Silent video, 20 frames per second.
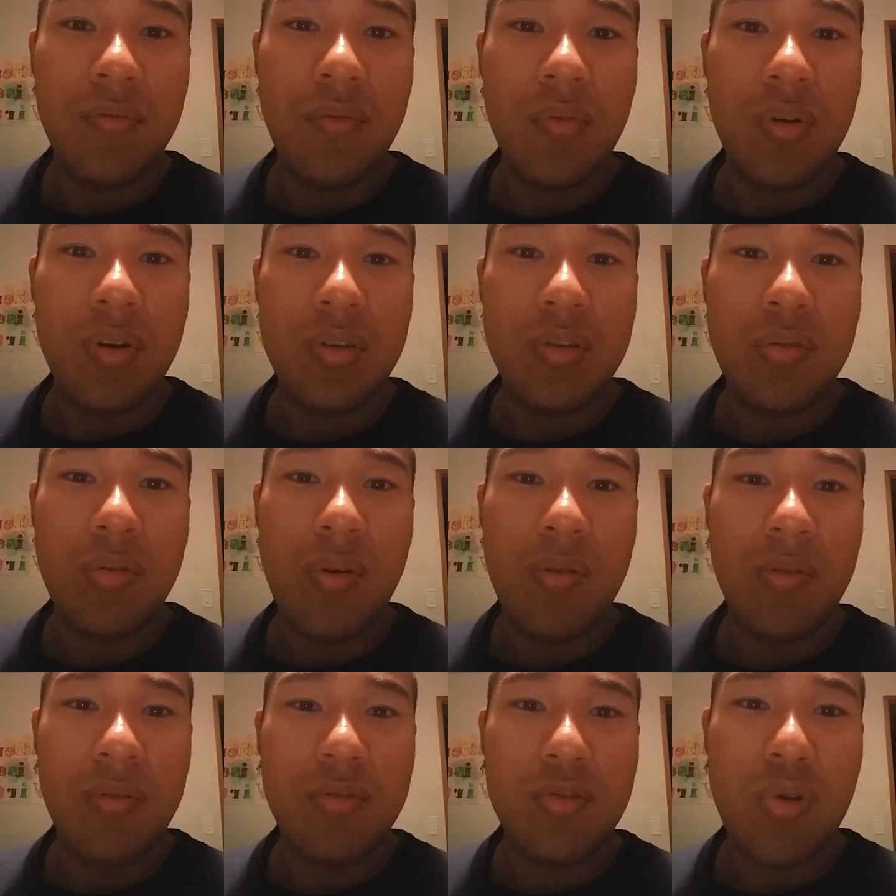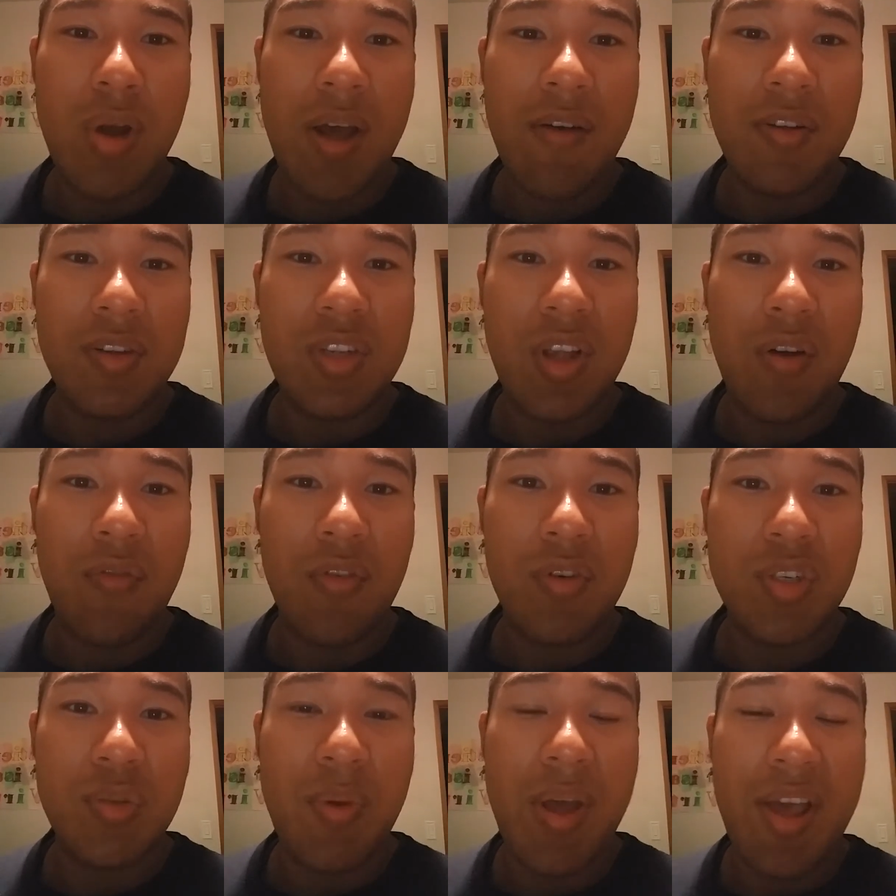for Travis Air
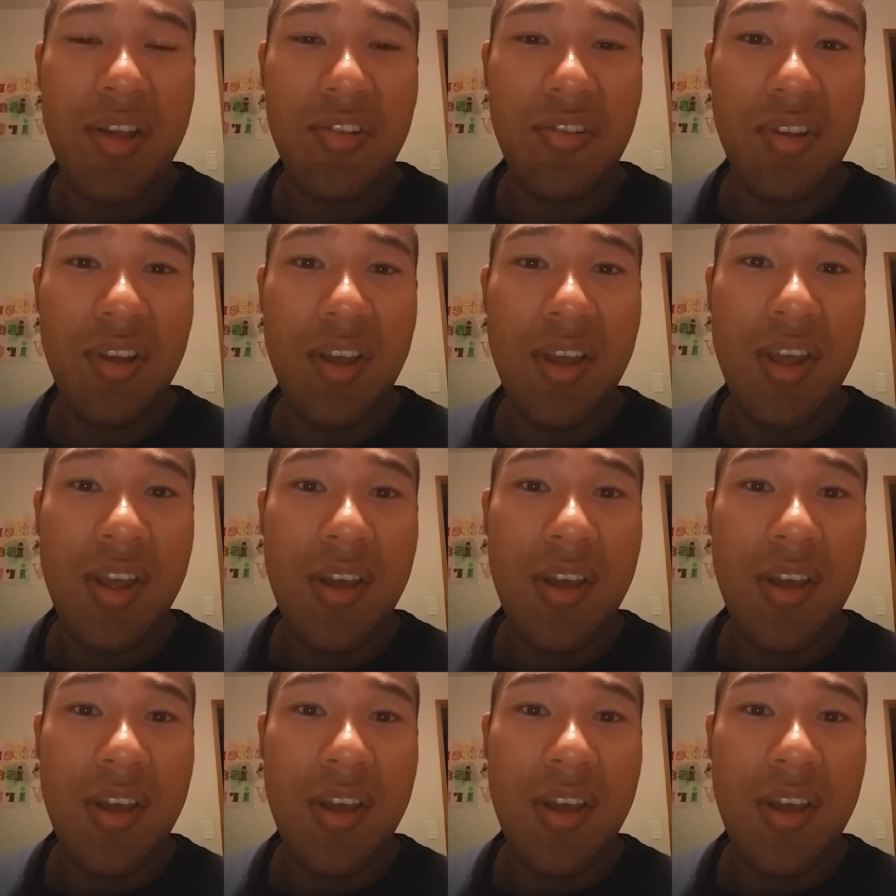Force Base,